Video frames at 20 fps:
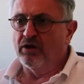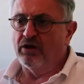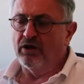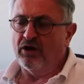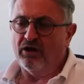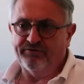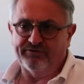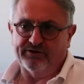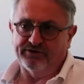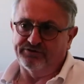I
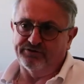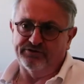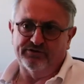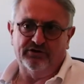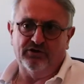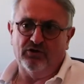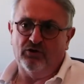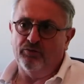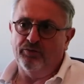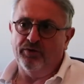fancied a
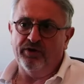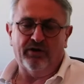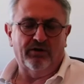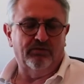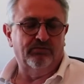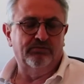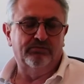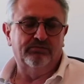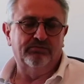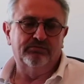cold beer.
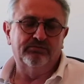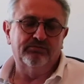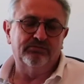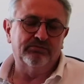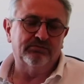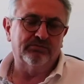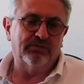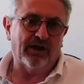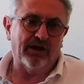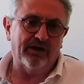
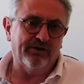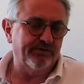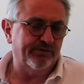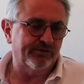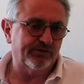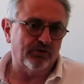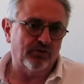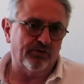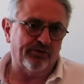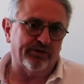End of
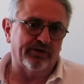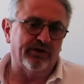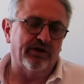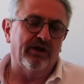story.